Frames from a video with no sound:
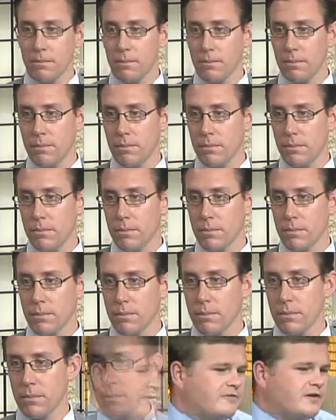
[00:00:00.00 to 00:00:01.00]
Outstanding
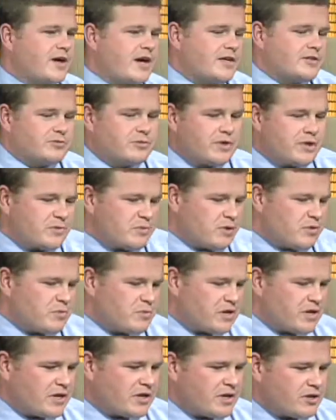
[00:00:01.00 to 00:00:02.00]
stuff, guys. We got about a
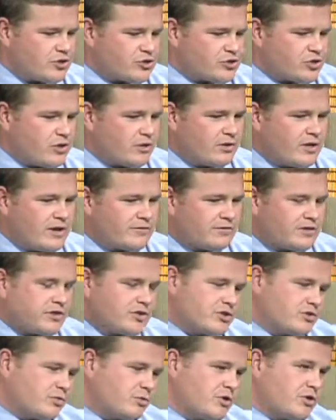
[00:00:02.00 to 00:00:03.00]
minute in the show left. I
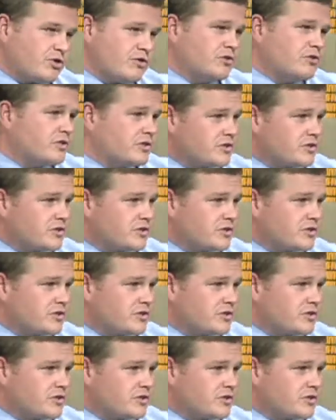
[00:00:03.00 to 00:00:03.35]
just want to use it